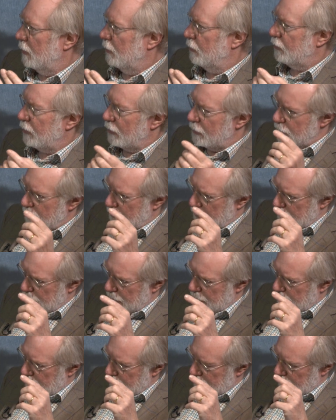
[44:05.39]
So you
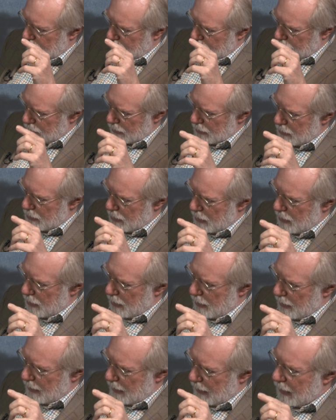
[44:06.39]
can see
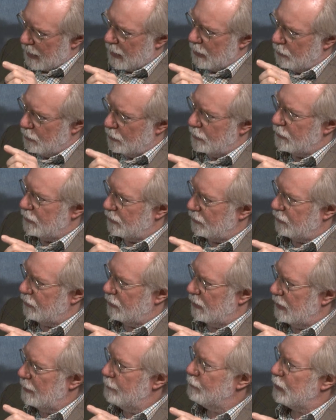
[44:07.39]
how good is
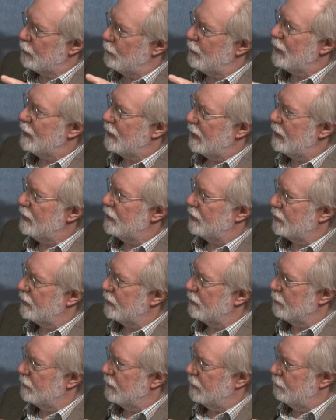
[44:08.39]

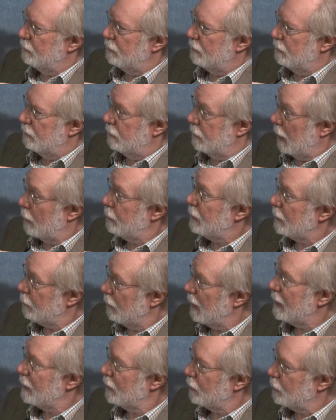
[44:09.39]
implementation, public
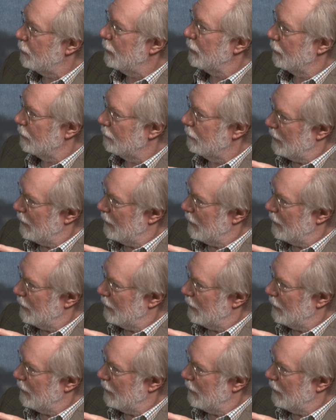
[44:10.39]
management